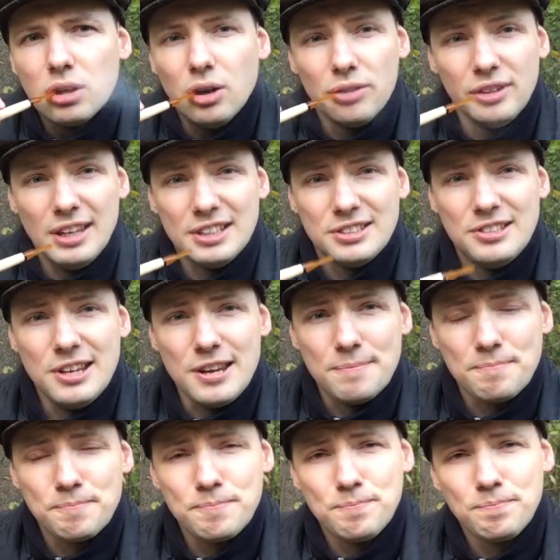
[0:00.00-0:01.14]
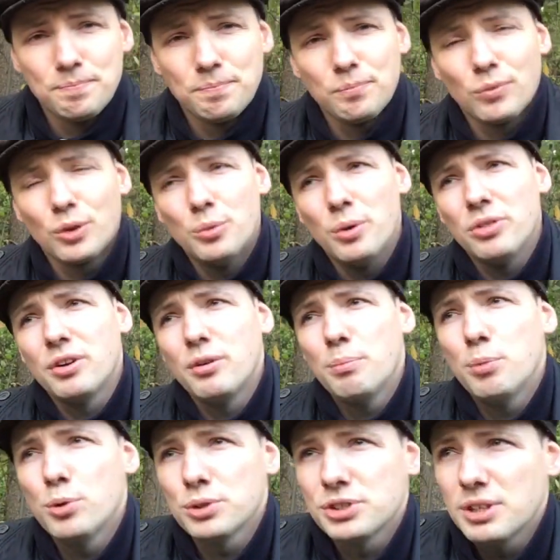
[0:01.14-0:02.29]
on the last day when the
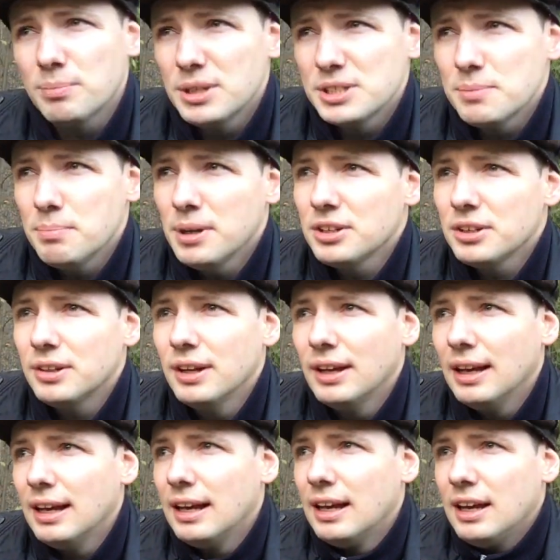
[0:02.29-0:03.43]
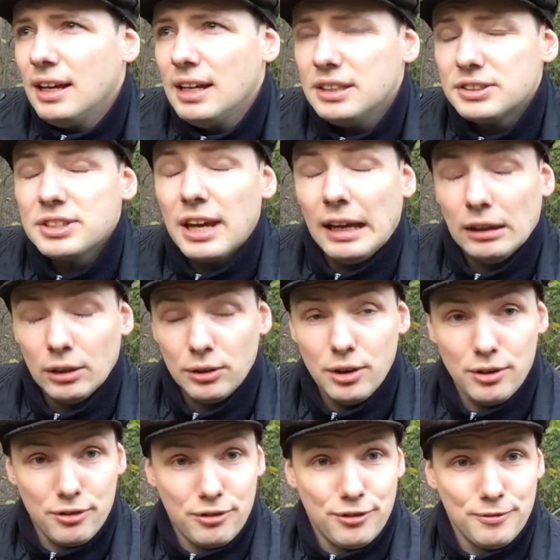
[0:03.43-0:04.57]
reports can be submitted, it's hell on
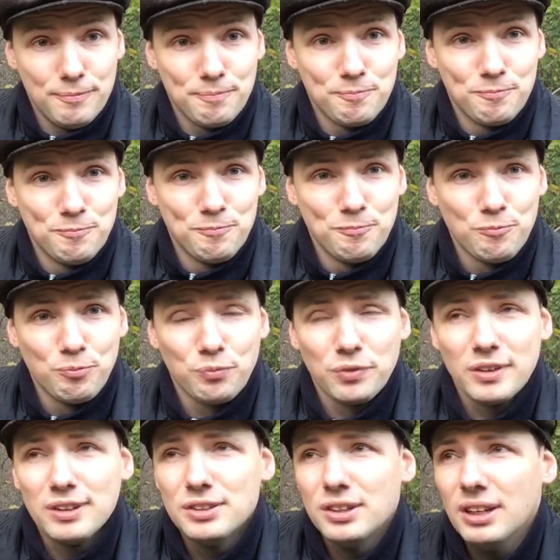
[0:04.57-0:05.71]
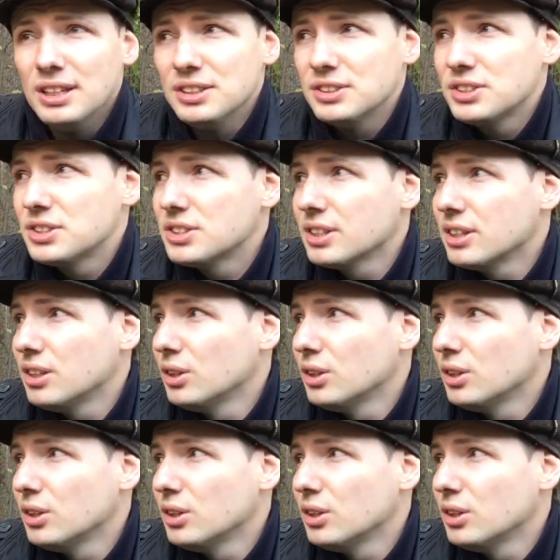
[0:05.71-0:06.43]
earth. It's